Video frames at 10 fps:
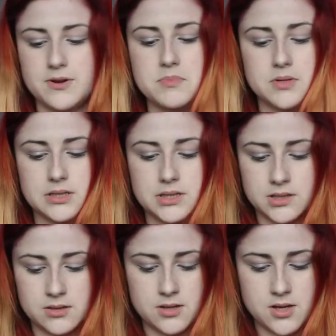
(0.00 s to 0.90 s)
ribbon,
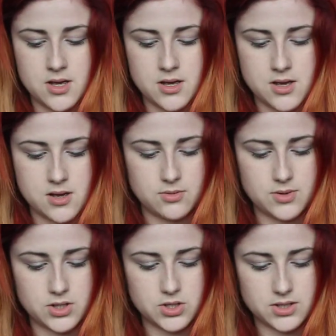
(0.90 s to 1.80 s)

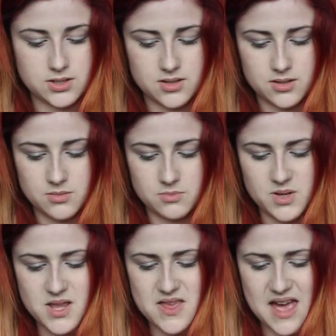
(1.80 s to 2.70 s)
which has
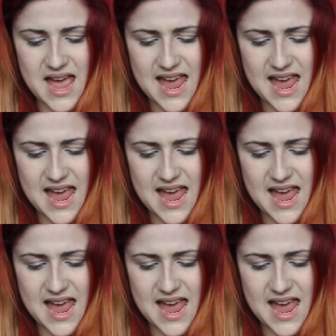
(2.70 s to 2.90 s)
been in there